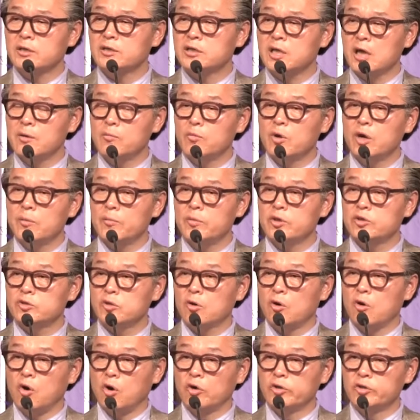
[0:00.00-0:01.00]
waters of
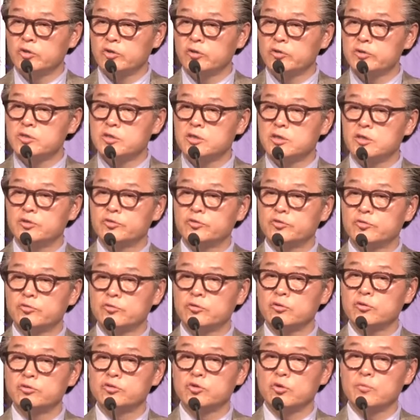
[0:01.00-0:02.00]
finance, greed,
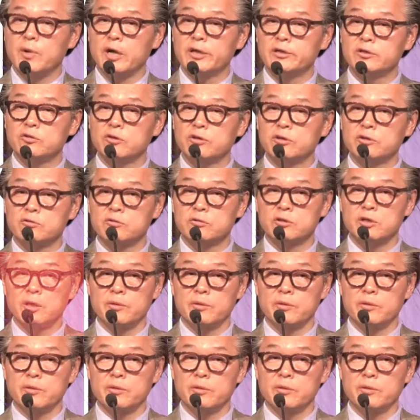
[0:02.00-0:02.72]
and ambition.